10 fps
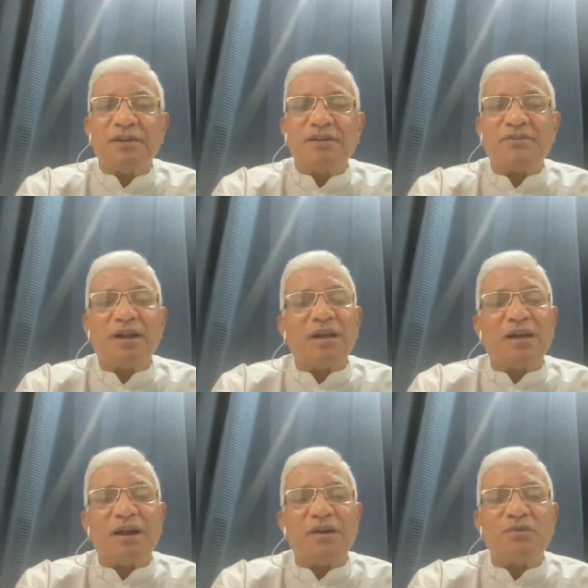He said, I
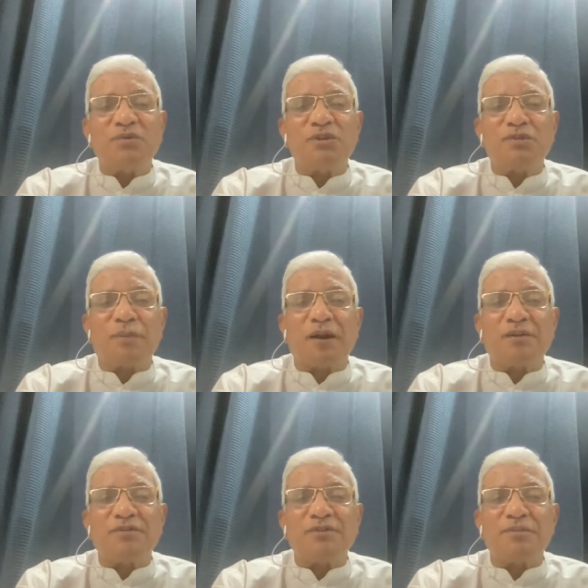cannot do these
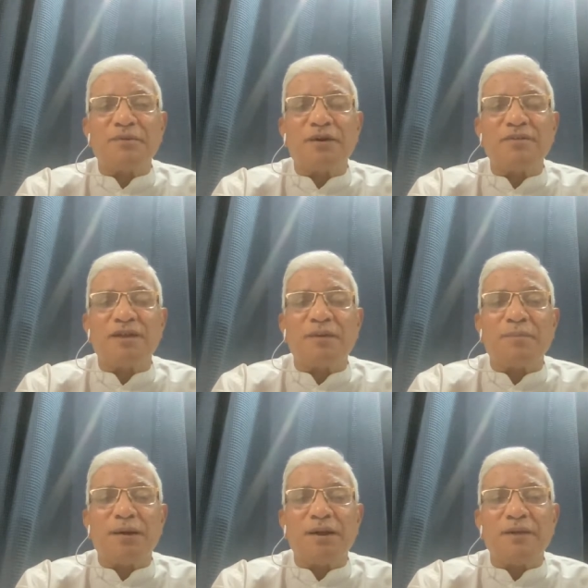practices because that
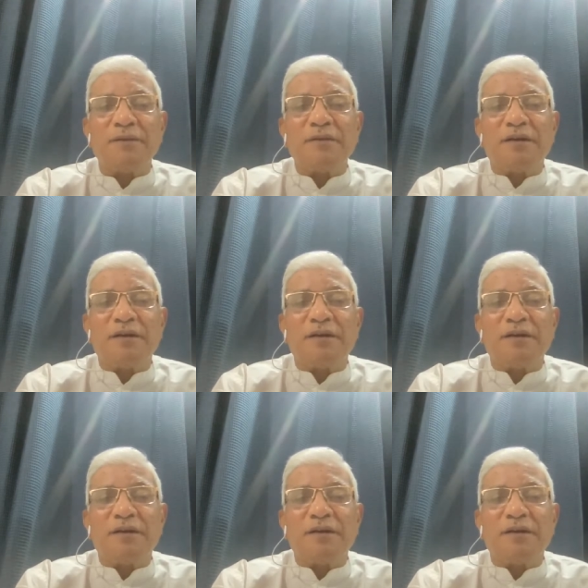my